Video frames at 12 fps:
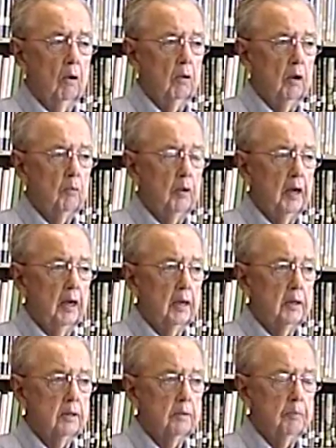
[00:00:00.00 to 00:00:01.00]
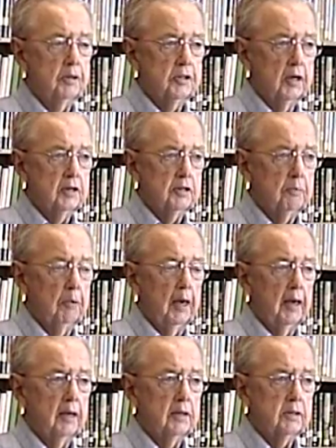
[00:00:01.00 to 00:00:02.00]
well, we had, besides the
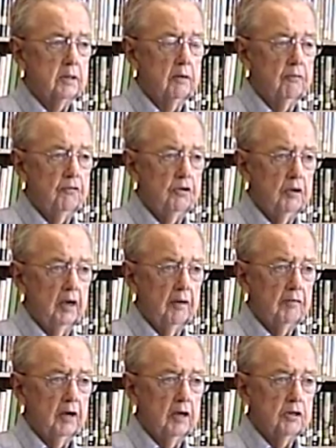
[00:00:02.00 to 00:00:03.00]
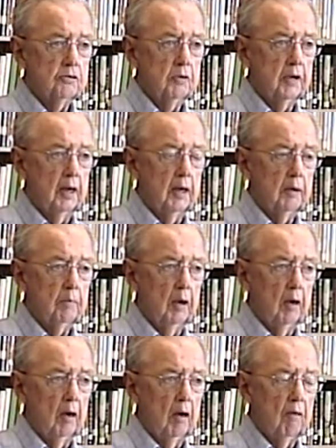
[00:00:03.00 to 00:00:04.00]
pilots and a few navigators, we had
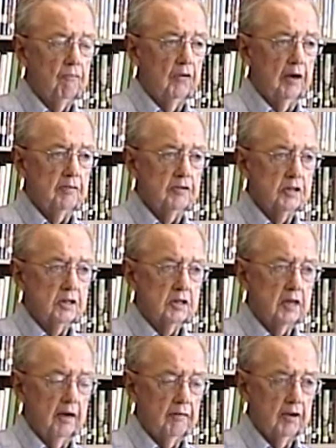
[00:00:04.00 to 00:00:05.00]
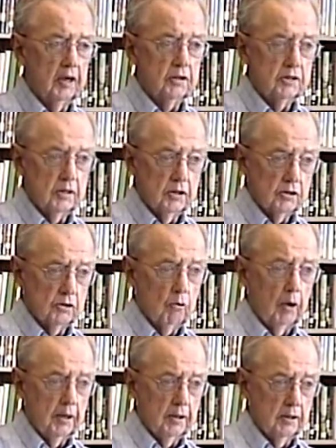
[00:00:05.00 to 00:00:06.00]
about 5 or 6 navigators in the
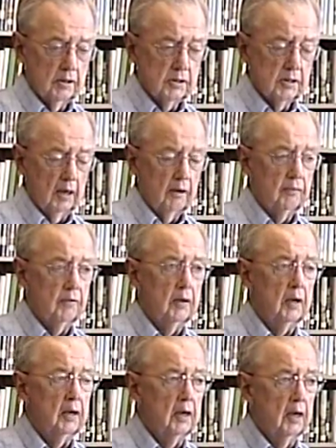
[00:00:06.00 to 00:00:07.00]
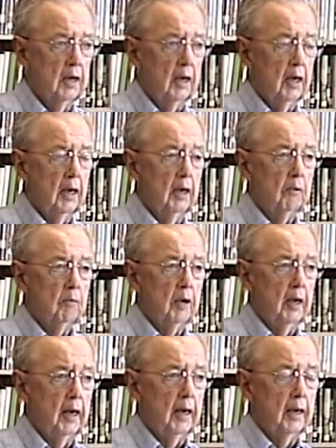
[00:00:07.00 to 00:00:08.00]
squadron itself. And we
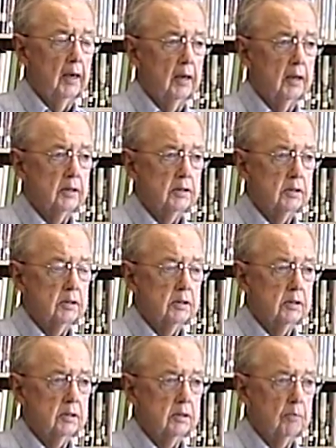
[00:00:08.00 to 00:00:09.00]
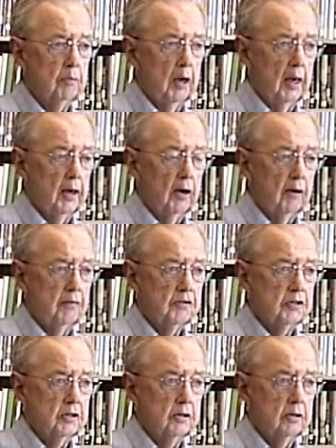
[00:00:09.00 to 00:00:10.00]
had a supply
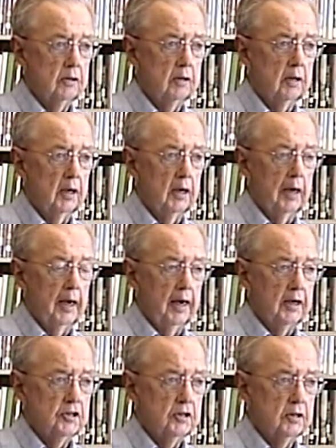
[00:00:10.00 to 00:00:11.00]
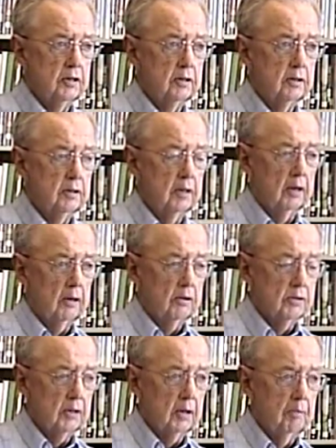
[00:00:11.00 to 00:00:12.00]
officer and an adjutant, and of
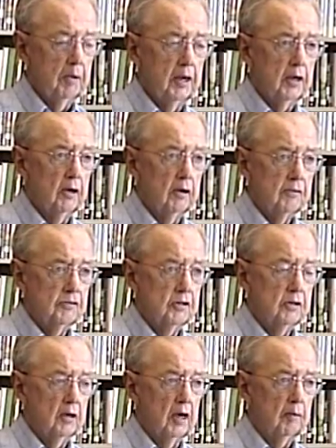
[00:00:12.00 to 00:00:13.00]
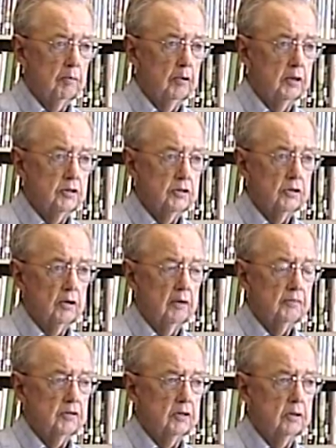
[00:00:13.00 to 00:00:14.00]
course a commanding officer and an operations
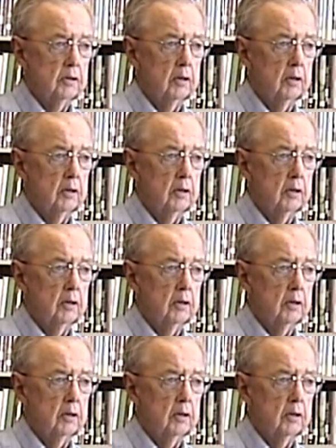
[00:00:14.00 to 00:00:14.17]
officer.